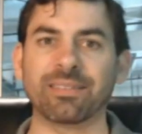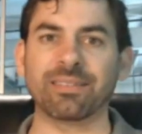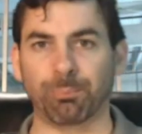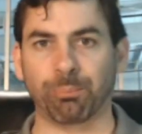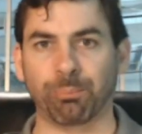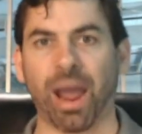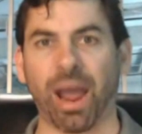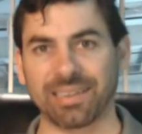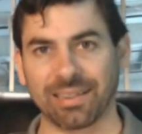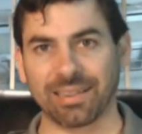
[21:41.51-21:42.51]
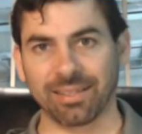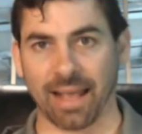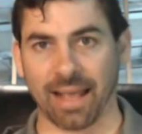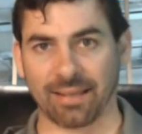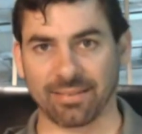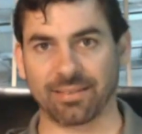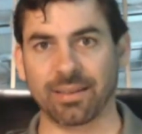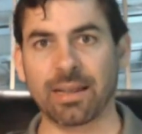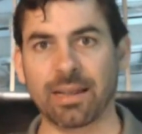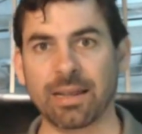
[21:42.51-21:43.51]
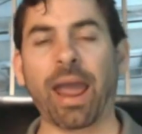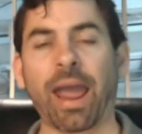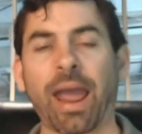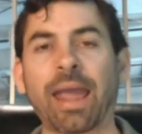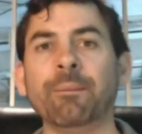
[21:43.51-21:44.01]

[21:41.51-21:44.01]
practice it less, right?